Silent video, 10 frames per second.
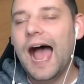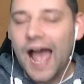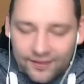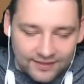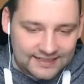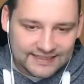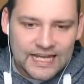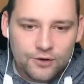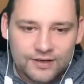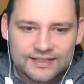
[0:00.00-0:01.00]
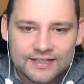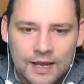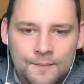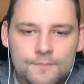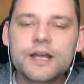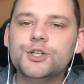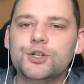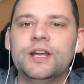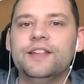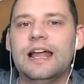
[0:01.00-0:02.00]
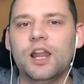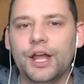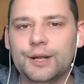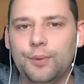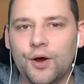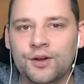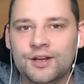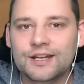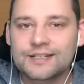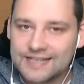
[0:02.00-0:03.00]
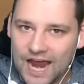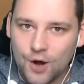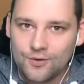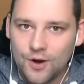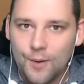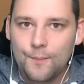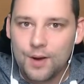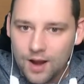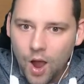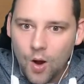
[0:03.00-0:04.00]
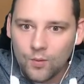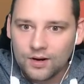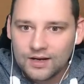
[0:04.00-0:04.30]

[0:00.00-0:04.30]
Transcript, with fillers: and the series, make sure you hit that like button down below.